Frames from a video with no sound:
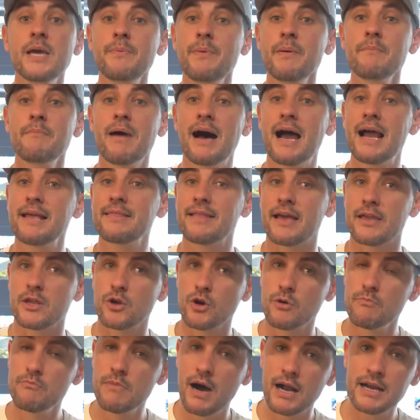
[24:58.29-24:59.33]
keep in mind that
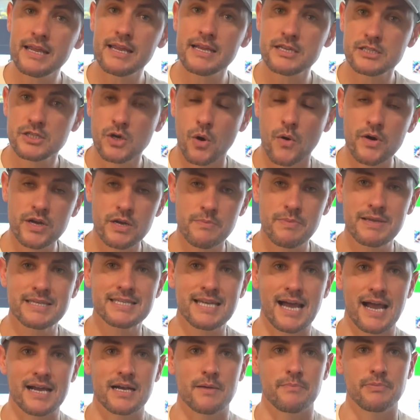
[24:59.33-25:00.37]
your money is going to be
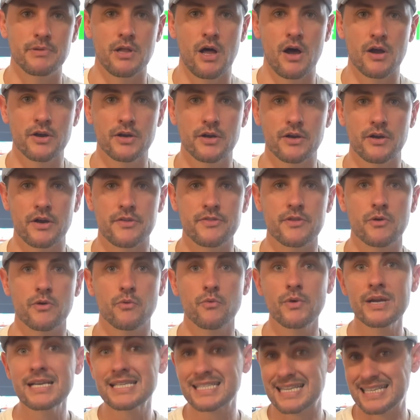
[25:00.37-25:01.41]
tied up longer and the
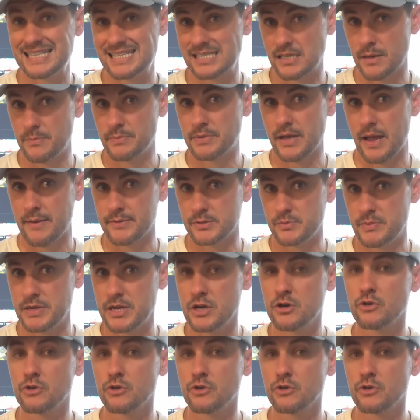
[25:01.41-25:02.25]
risk can sometimes be